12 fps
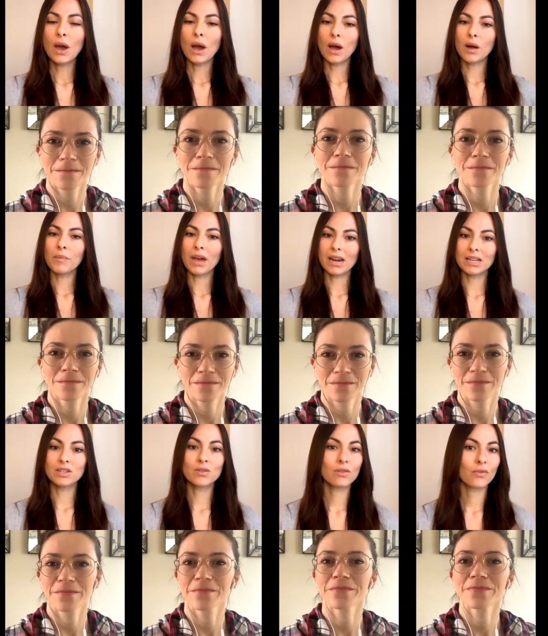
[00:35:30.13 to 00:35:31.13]
Speaker 1: Um, and I
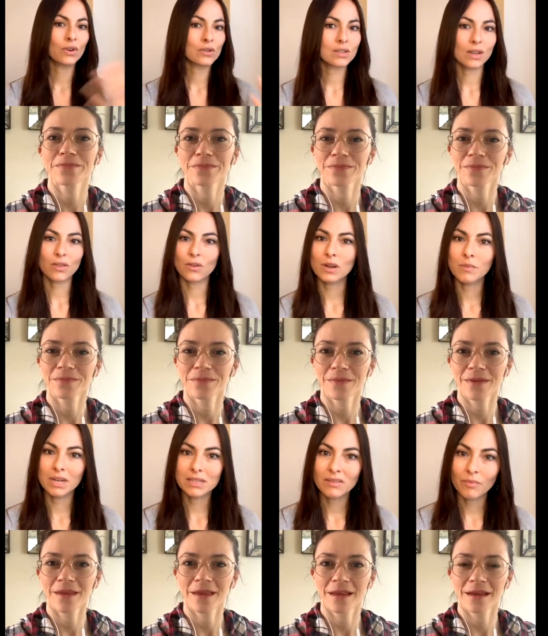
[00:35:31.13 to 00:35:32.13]
do the first like 30
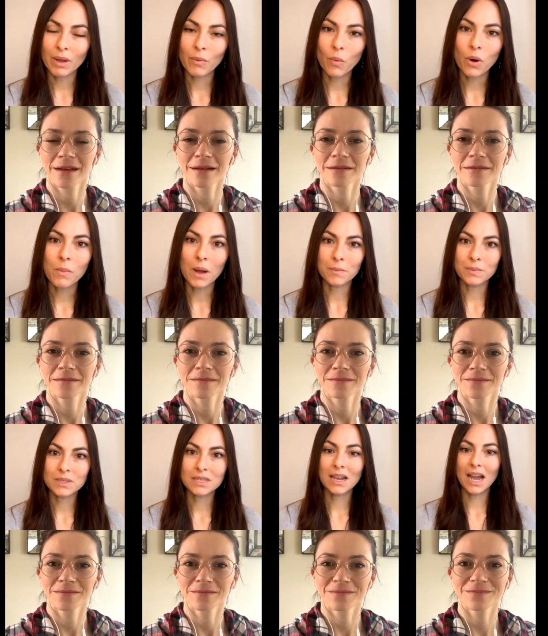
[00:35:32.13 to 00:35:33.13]
minutes of my warm
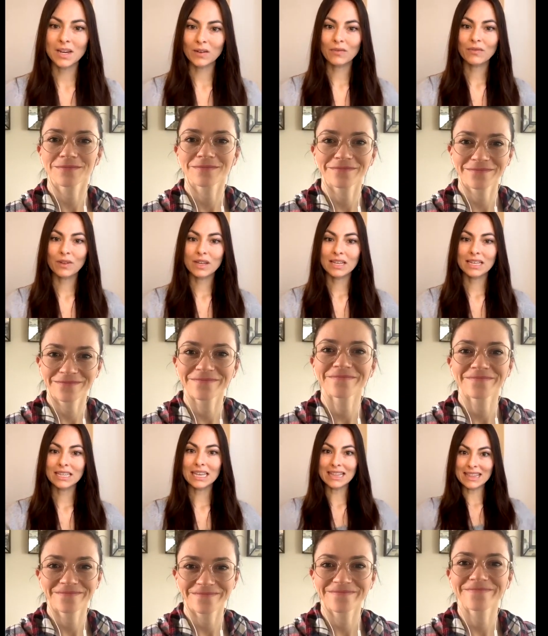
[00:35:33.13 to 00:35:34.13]
ups kind of
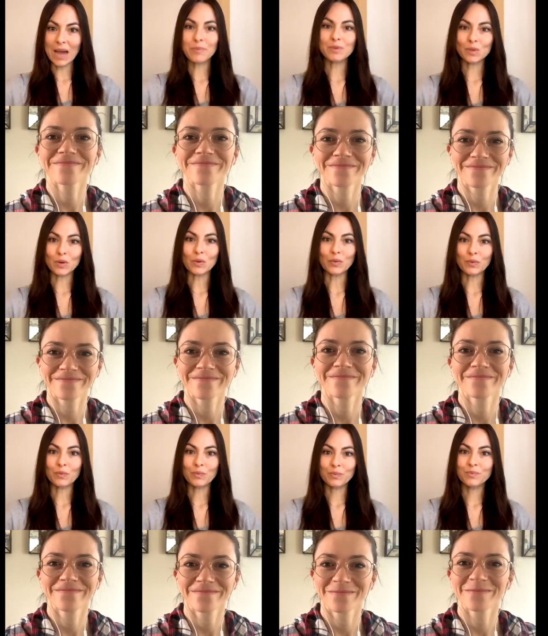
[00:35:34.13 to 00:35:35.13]
in that sort of
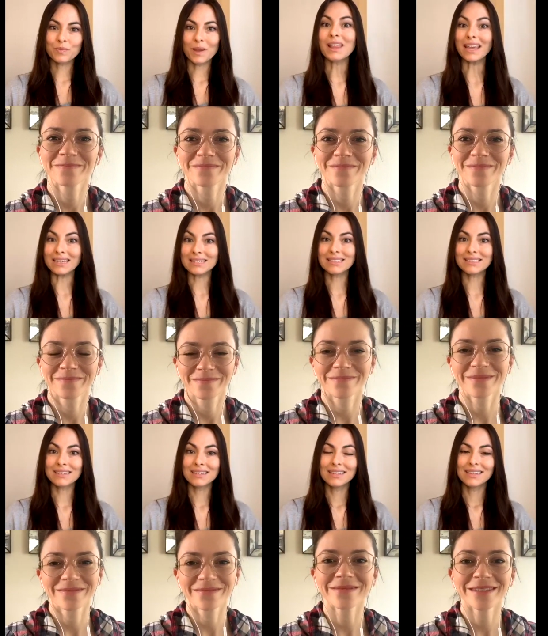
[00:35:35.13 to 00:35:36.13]

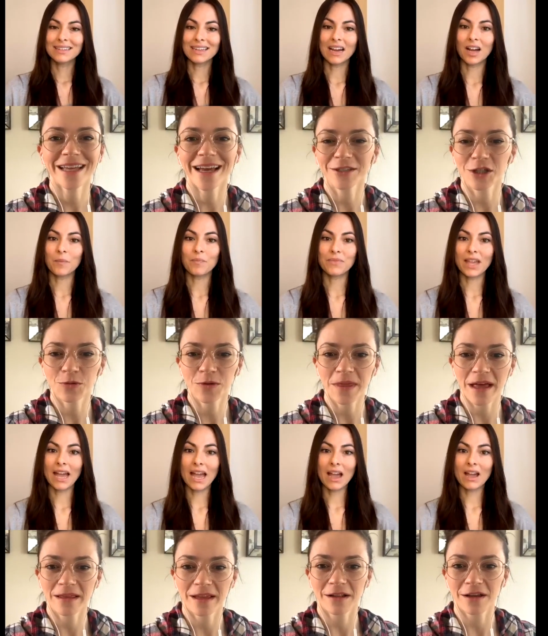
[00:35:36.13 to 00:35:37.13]
place. Yeah, just with
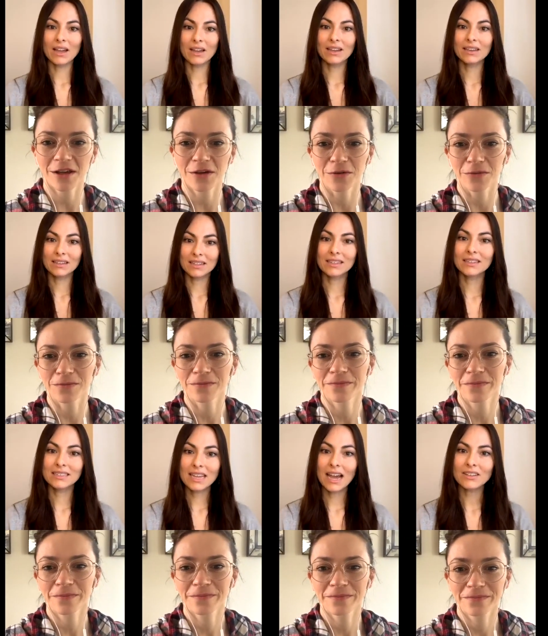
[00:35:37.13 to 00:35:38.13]
that little cue.
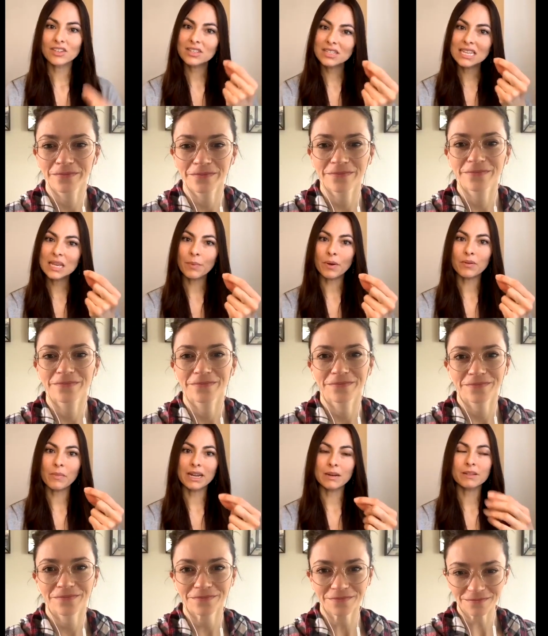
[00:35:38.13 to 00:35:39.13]
Yeah, just to keep on
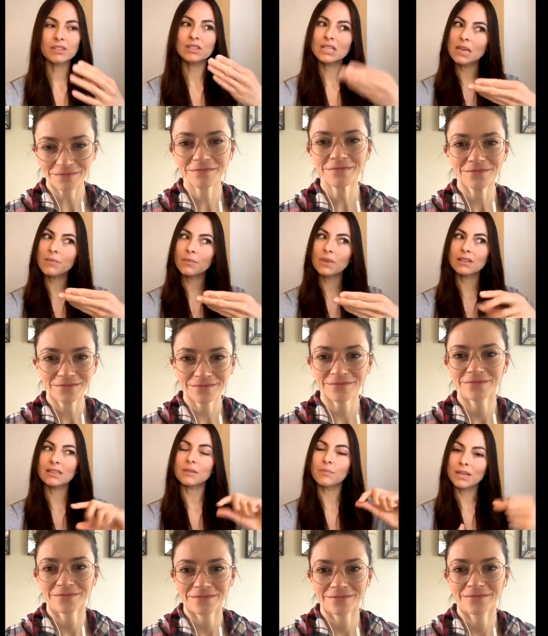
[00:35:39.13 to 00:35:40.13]
reminding me, just keep
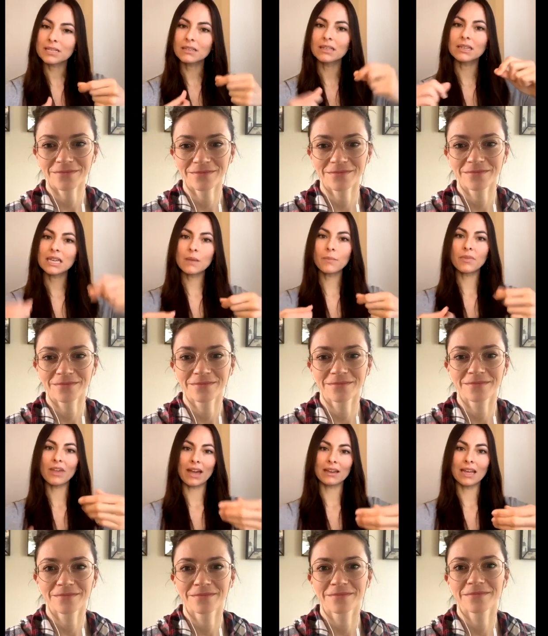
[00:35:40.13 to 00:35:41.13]
it's like basically keep
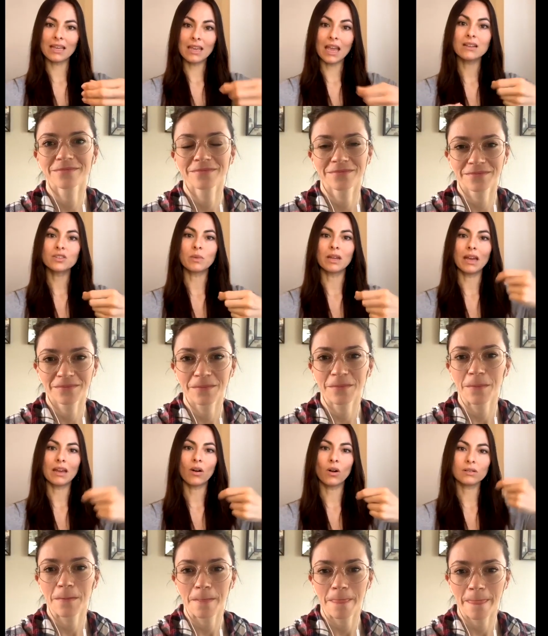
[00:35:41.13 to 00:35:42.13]
that engagement
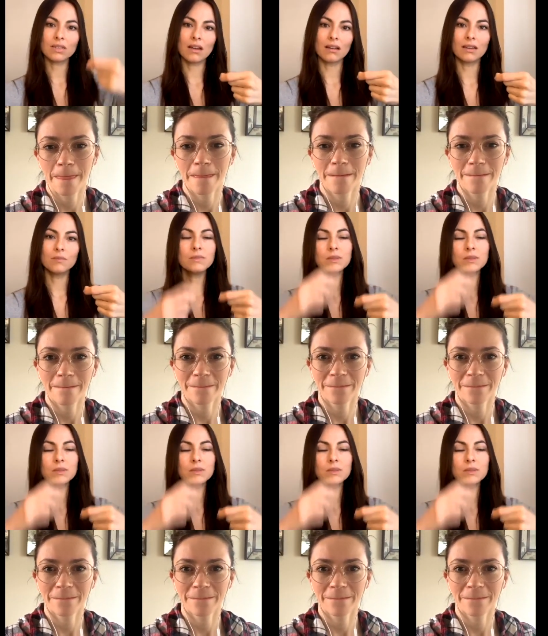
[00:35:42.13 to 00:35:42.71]
at all times